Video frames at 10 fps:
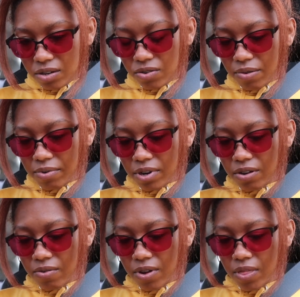do I want to
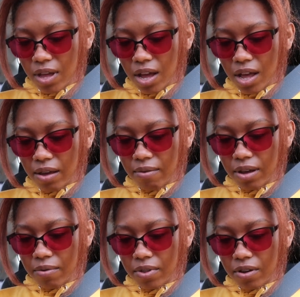go on the
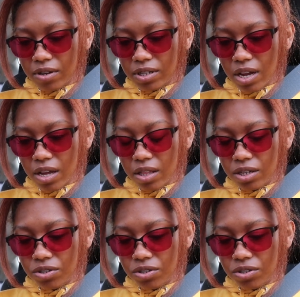highway where there's hella